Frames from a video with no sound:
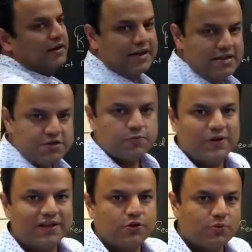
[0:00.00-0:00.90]
tells
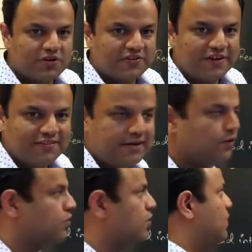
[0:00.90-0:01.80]
whether you want to send
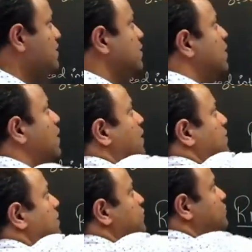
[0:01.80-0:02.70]
0 or 1.
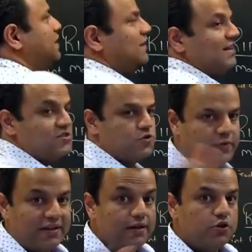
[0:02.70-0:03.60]
This bit tells
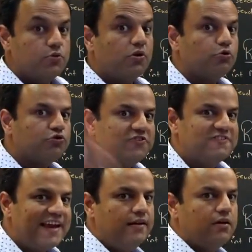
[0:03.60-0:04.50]
whether you want to
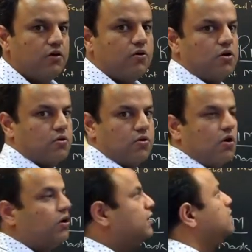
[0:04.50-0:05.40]
send or
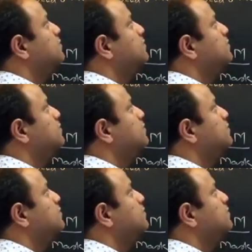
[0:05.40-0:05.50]
not.